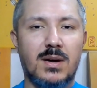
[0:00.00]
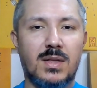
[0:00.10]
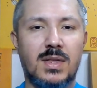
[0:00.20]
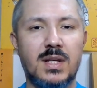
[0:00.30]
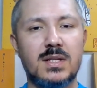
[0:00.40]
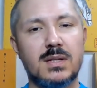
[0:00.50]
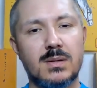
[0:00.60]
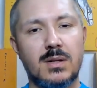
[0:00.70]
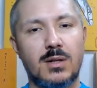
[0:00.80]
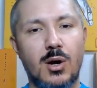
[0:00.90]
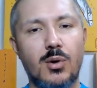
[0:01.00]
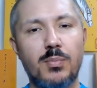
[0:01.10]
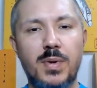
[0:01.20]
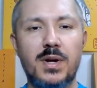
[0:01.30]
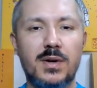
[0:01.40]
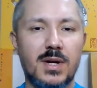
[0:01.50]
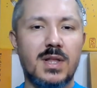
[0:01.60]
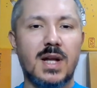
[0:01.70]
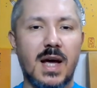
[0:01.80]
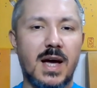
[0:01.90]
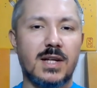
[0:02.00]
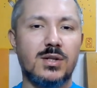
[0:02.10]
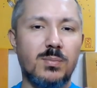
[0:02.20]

this long period that I had to